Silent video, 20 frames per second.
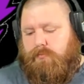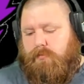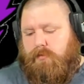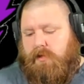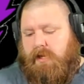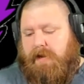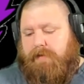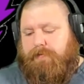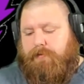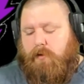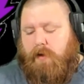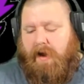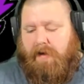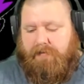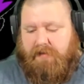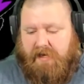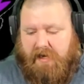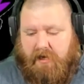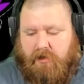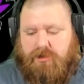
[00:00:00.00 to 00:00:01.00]
If you have
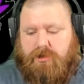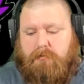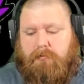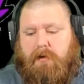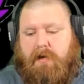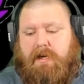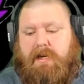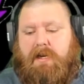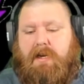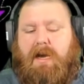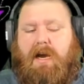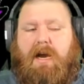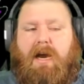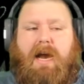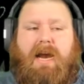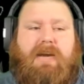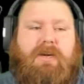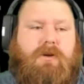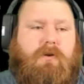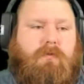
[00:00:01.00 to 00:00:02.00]
the extra money,
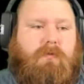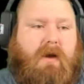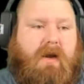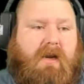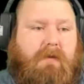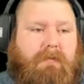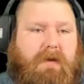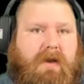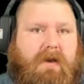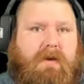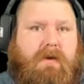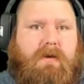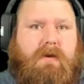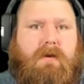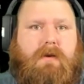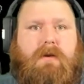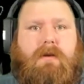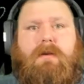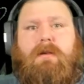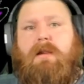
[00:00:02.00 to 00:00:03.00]
I do recommend
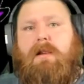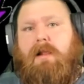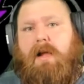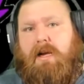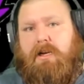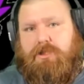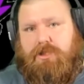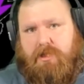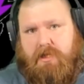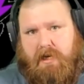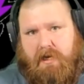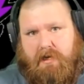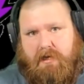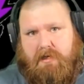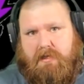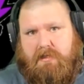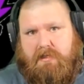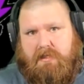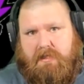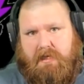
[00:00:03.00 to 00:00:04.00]
the
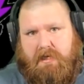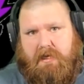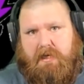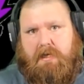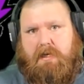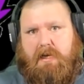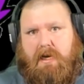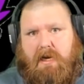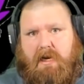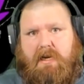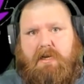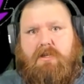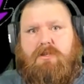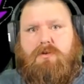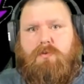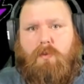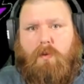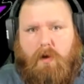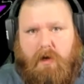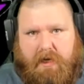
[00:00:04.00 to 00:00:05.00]
Logitech
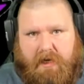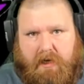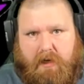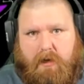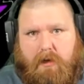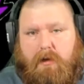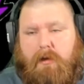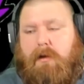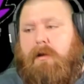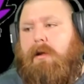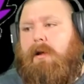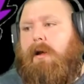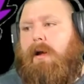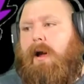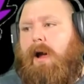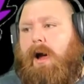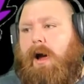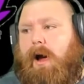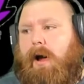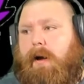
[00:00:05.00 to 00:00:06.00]
C920.
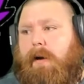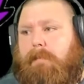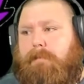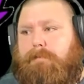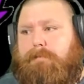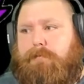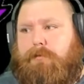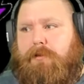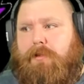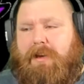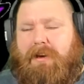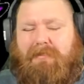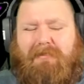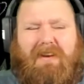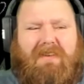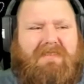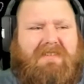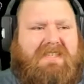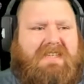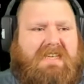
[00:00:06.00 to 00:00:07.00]
For like
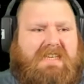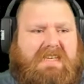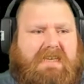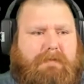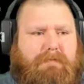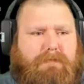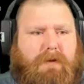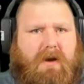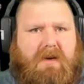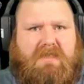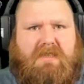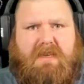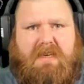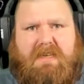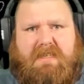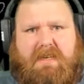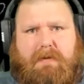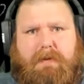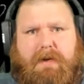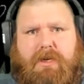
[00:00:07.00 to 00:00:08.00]
around $60
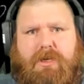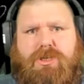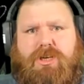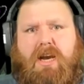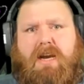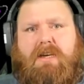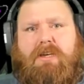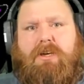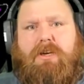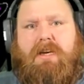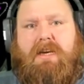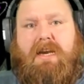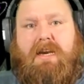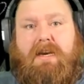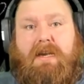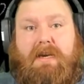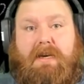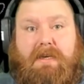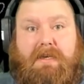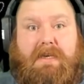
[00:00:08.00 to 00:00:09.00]
last time I checked, you get
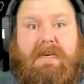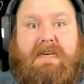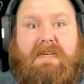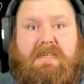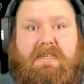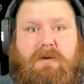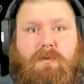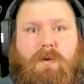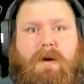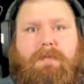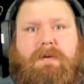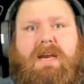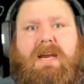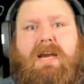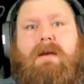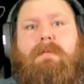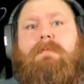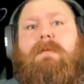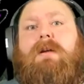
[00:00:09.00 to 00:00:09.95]
a decent webcam.